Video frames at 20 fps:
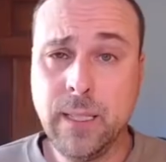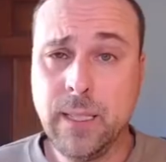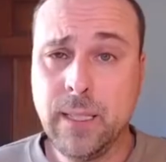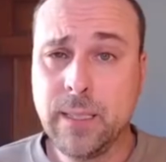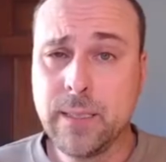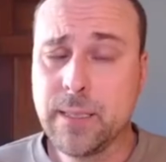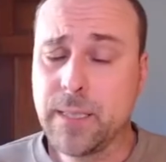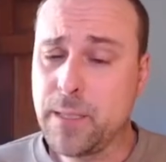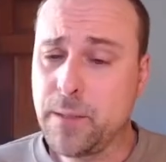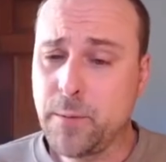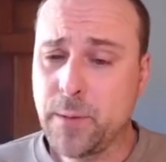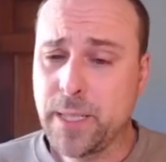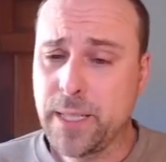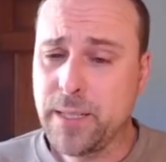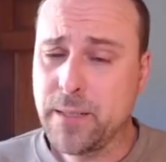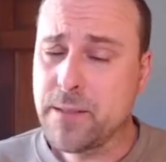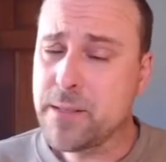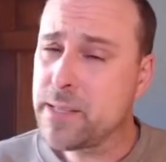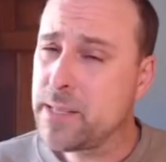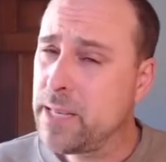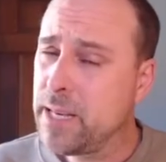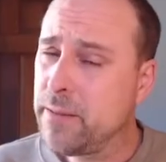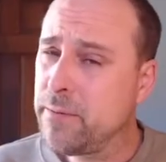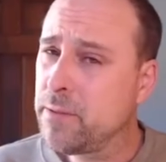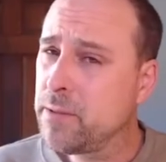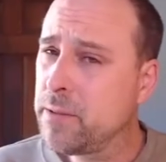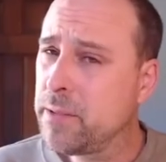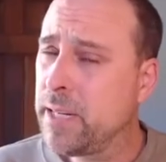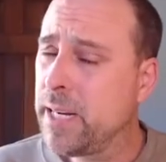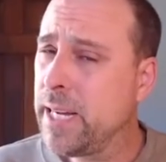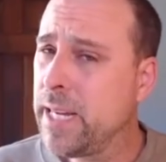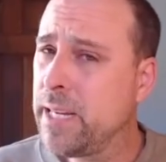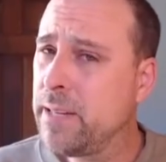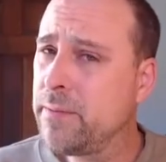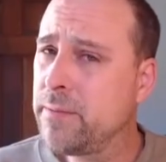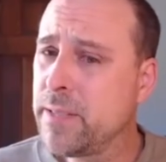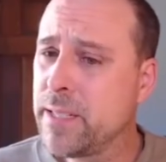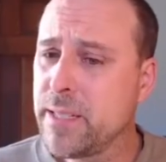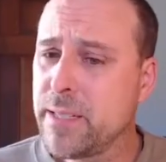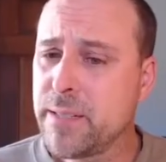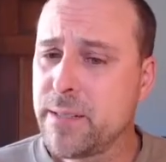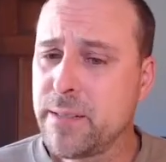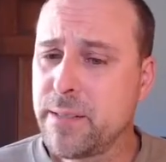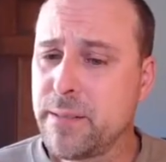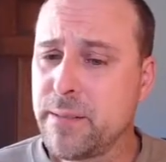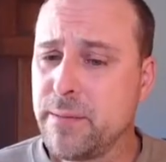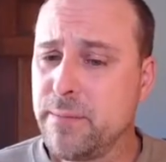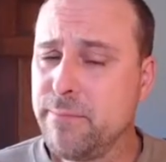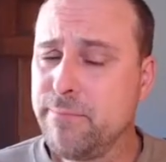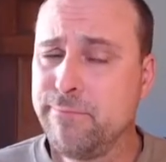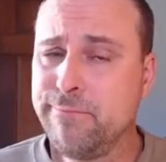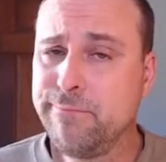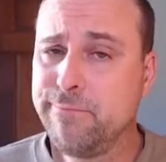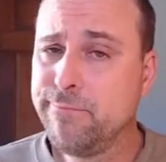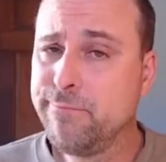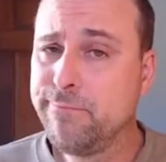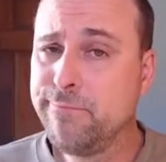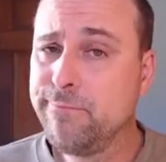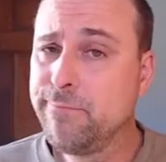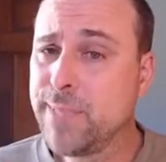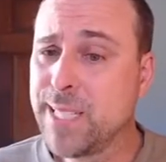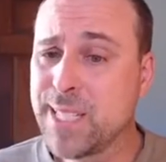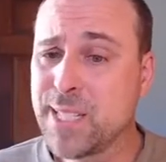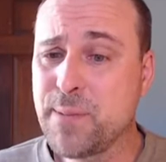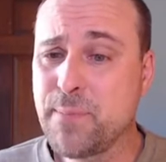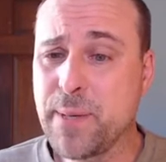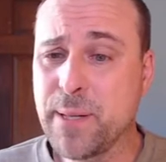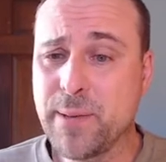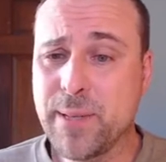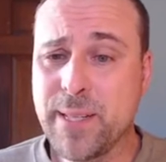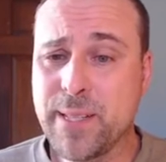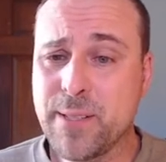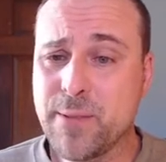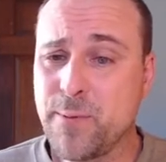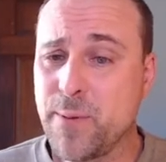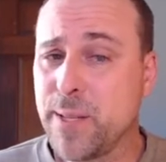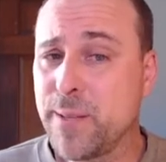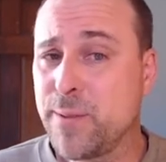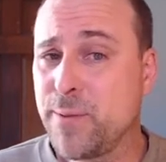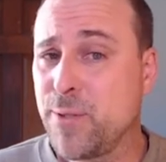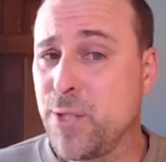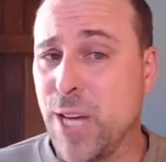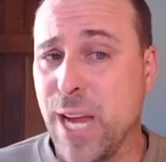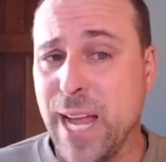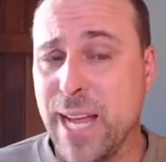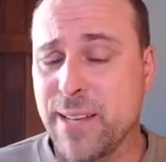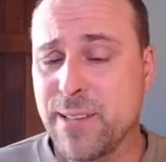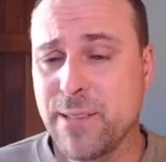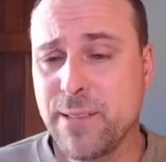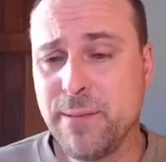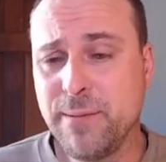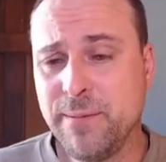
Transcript: Does anyone else ever have this experience with chat?